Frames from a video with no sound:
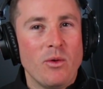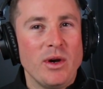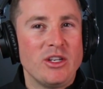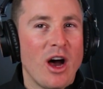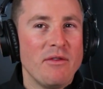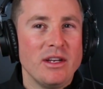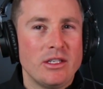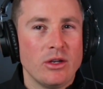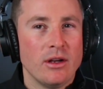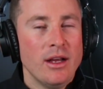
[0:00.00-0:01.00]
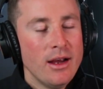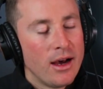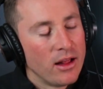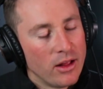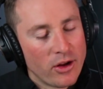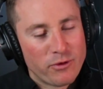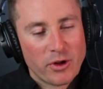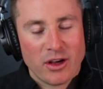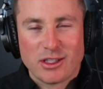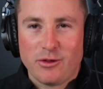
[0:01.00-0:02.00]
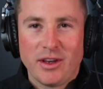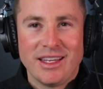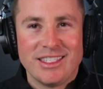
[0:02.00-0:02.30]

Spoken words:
We dive into a lot of philosophy,